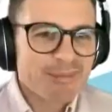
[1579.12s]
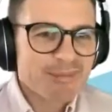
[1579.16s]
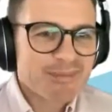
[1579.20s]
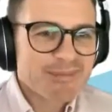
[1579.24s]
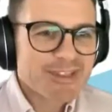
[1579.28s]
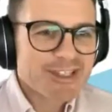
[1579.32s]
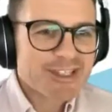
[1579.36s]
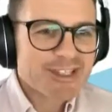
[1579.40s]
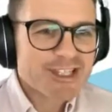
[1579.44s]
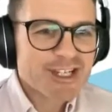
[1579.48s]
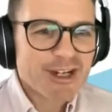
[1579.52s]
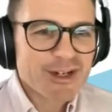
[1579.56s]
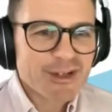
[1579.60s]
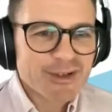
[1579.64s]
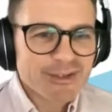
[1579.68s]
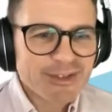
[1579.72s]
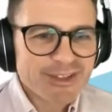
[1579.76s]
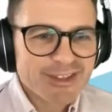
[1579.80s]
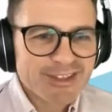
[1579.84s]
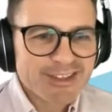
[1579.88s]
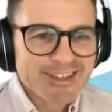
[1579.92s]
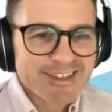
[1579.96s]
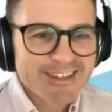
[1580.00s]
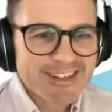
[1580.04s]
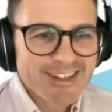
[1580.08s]
So
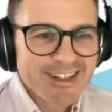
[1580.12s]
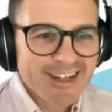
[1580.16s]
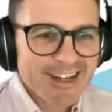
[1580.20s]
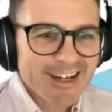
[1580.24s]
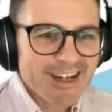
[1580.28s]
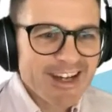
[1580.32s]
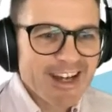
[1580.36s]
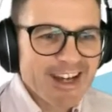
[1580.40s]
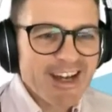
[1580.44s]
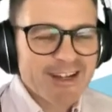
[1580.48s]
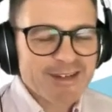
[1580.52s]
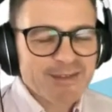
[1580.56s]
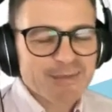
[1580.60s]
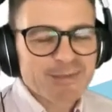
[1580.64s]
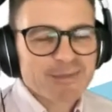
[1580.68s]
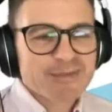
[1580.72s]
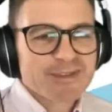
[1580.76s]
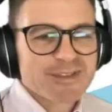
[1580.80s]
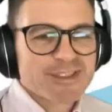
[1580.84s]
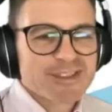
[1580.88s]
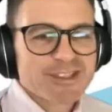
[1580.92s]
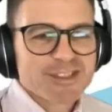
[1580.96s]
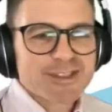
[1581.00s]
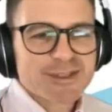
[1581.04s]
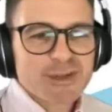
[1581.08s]
Ed,
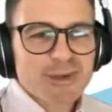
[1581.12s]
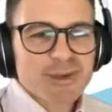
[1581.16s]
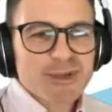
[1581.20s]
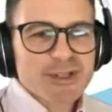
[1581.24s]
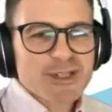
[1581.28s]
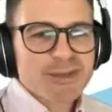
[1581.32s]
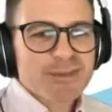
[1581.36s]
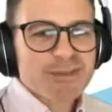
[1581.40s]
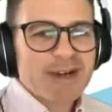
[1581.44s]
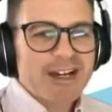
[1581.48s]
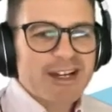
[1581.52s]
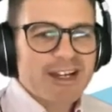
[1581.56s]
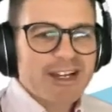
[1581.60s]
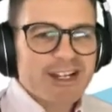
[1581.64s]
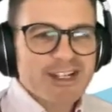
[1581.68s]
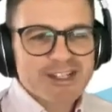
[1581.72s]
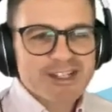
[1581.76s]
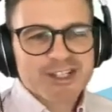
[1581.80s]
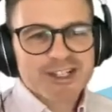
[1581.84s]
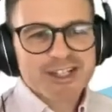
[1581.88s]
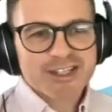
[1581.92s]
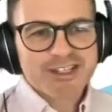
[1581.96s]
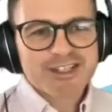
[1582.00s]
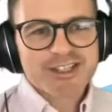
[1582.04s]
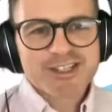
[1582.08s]
talk us about
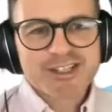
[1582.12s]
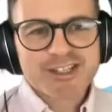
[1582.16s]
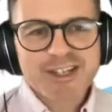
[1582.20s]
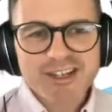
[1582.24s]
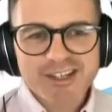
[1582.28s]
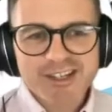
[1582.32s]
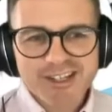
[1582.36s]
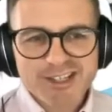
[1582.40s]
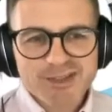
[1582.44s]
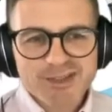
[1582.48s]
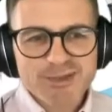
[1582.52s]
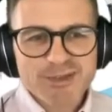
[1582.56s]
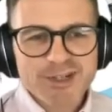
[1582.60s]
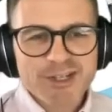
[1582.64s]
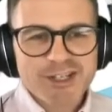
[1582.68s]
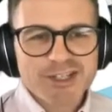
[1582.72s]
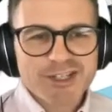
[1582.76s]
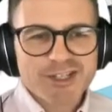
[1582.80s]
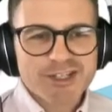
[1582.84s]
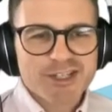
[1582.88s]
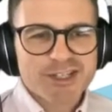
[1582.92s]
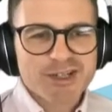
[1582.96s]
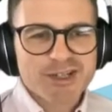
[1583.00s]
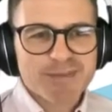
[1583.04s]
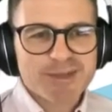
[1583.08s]
ESG and Starling's
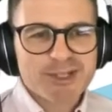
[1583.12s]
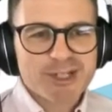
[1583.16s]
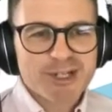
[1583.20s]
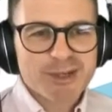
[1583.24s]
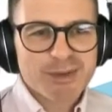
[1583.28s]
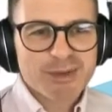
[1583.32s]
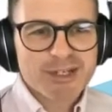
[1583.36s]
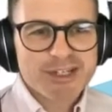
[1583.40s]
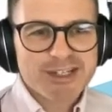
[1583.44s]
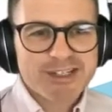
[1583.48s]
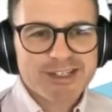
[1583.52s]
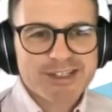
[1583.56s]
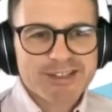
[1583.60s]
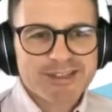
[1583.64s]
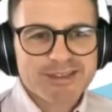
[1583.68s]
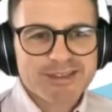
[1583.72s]
relationship to it.